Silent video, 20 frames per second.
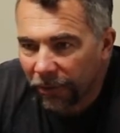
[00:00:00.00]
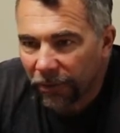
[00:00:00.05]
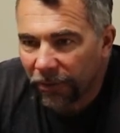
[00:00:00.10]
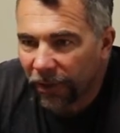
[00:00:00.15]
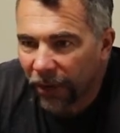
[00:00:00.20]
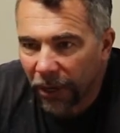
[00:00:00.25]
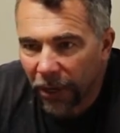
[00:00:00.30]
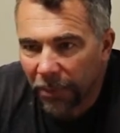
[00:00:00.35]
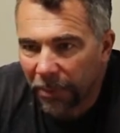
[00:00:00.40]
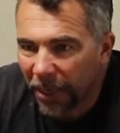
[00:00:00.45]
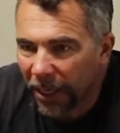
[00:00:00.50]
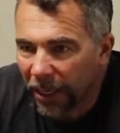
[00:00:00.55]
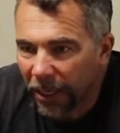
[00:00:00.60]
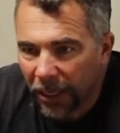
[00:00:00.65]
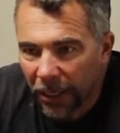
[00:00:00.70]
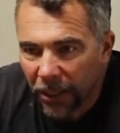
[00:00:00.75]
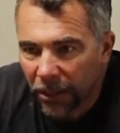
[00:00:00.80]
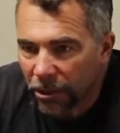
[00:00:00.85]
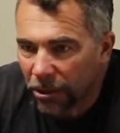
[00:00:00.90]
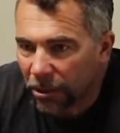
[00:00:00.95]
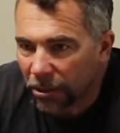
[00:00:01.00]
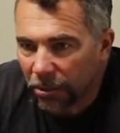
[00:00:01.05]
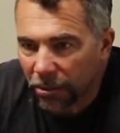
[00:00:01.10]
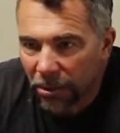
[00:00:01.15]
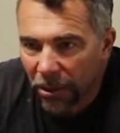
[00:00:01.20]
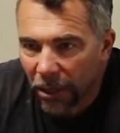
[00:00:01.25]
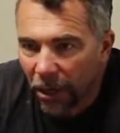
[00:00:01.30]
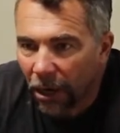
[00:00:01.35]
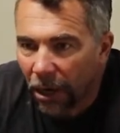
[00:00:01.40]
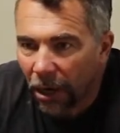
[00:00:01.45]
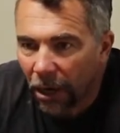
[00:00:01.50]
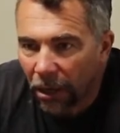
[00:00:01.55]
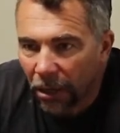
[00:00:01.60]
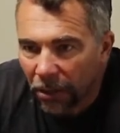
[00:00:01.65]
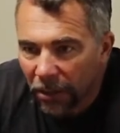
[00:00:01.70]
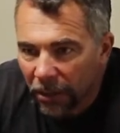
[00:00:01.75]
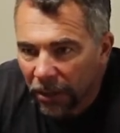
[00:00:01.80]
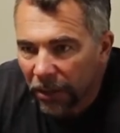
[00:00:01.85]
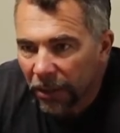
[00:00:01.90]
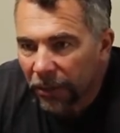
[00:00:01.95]
very many issues at all.
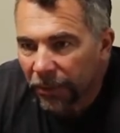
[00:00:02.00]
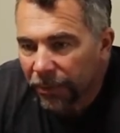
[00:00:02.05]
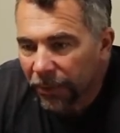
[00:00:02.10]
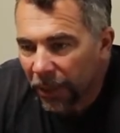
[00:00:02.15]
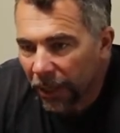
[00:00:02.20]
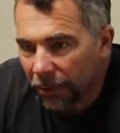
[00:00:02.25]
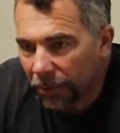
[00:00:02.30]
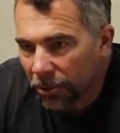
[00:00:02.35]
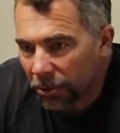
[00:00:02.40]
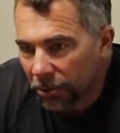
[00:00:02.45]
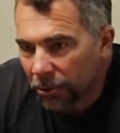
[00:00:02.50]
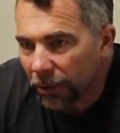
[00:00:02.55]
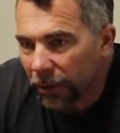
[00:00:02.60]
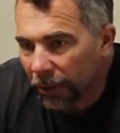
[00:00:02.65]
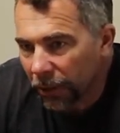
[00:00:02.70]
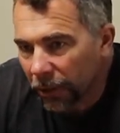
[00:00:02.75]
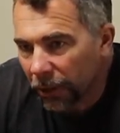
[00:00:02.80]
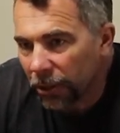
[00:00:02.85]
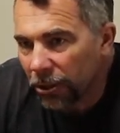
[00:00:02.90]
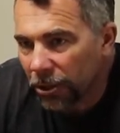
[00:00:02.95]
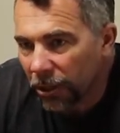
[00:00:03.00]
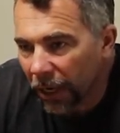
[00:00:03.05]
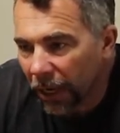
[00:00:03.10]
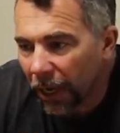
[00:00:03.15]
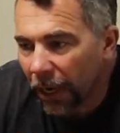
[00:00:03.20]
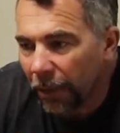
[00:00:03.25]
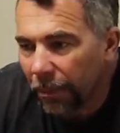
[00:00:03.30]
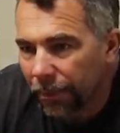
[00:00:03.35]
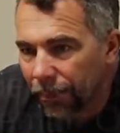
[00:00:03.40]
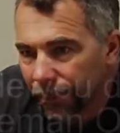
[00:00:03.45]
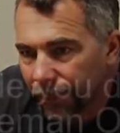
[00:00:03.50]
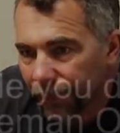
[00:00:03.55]
And was doing a good job.